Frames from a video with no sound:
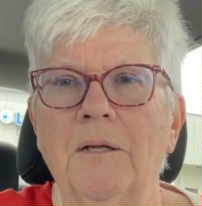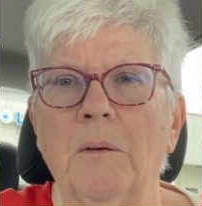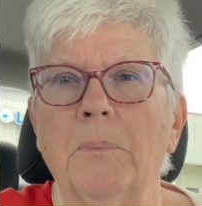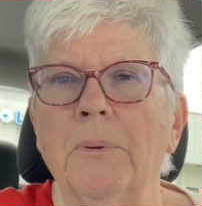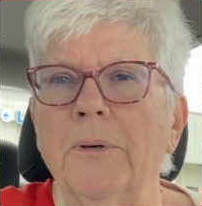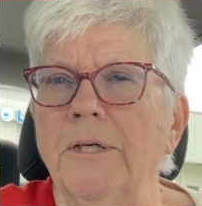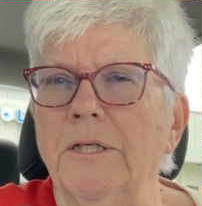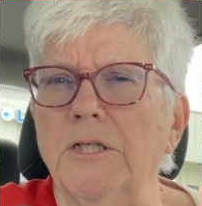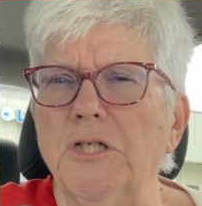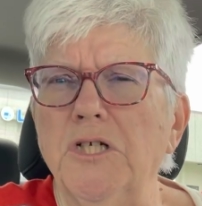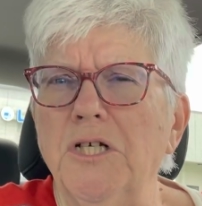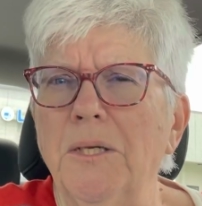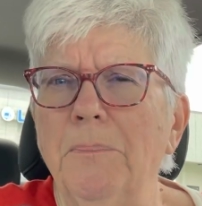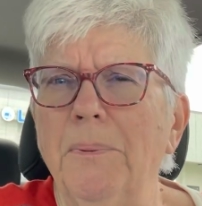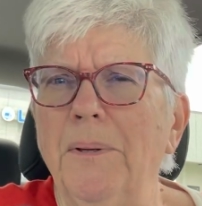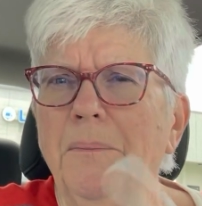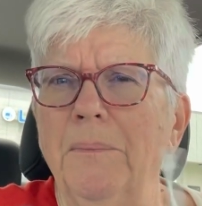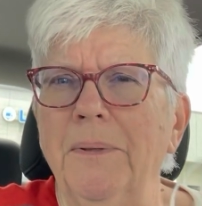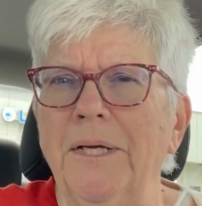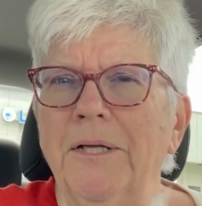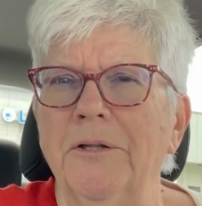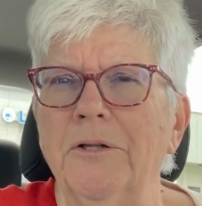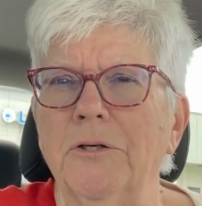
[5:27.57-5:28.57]
They're putting a chip
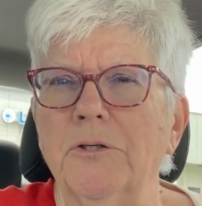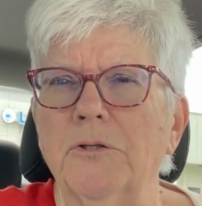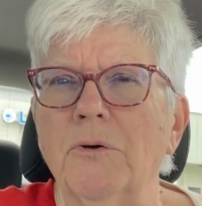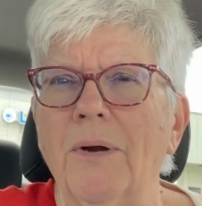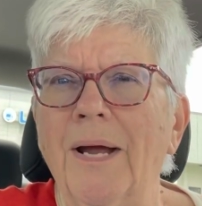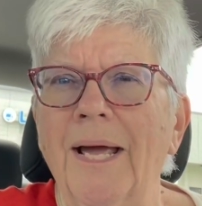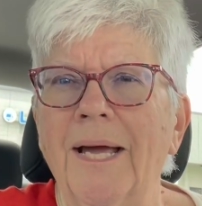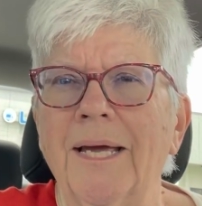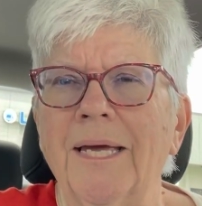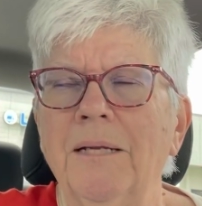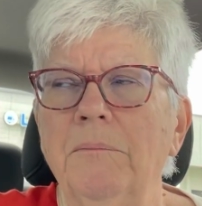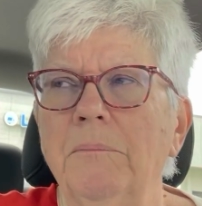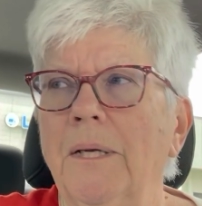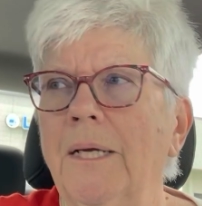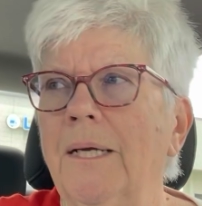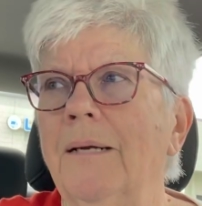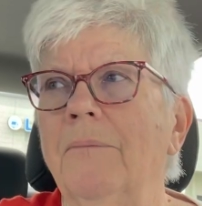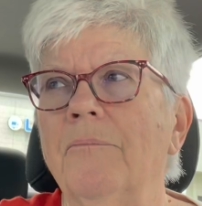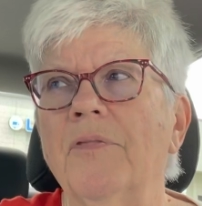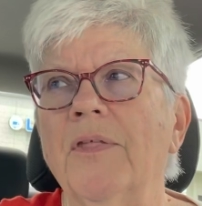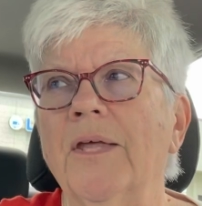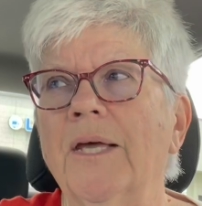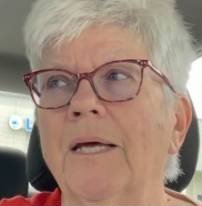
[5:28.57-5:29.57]
in me and they're tracking me. And
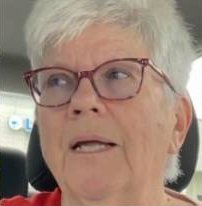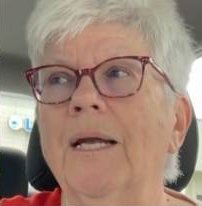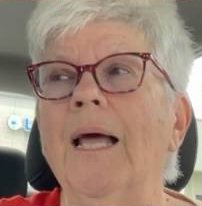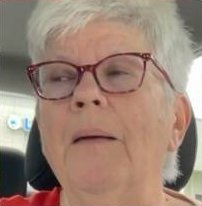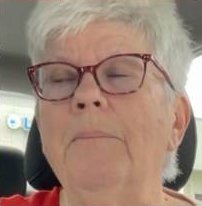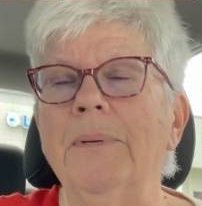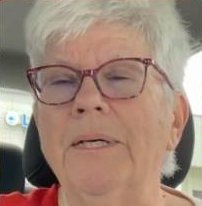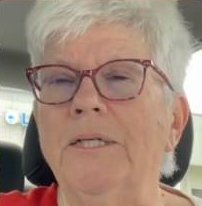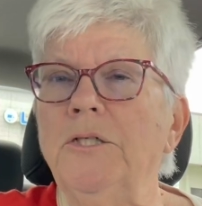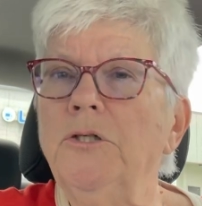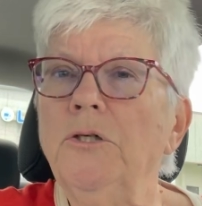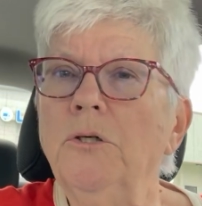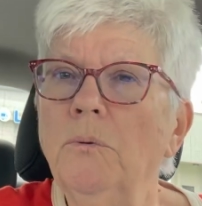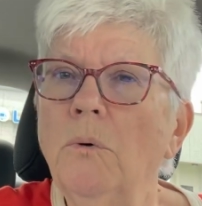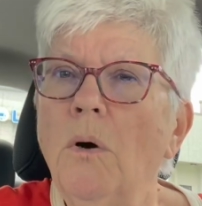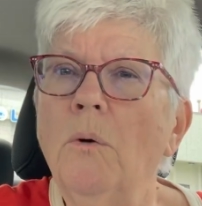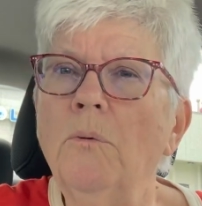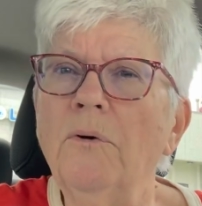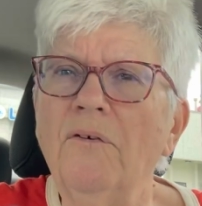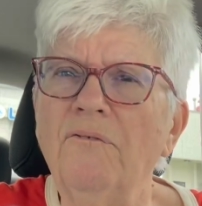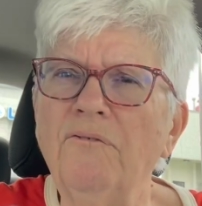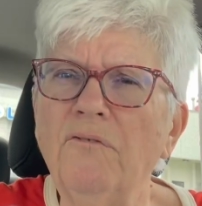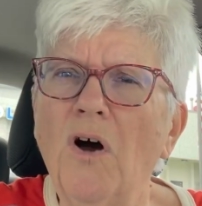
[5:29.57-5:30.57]
I'm thinking, I bet you
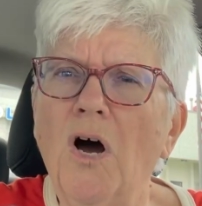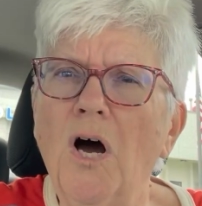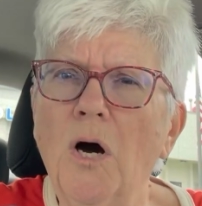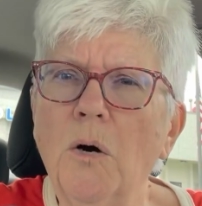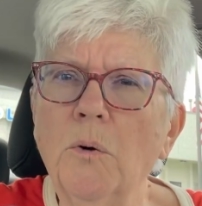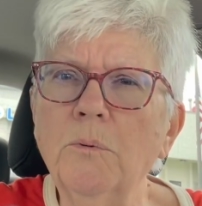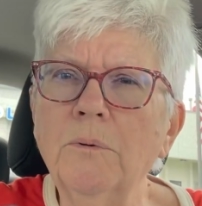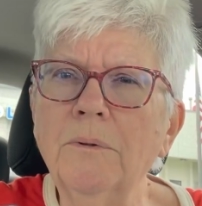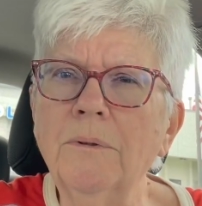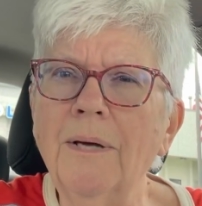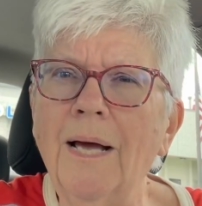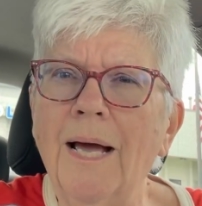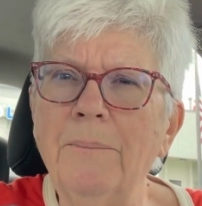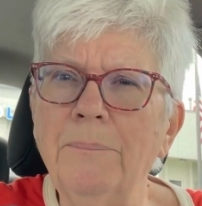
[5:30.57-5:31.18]
own a phone.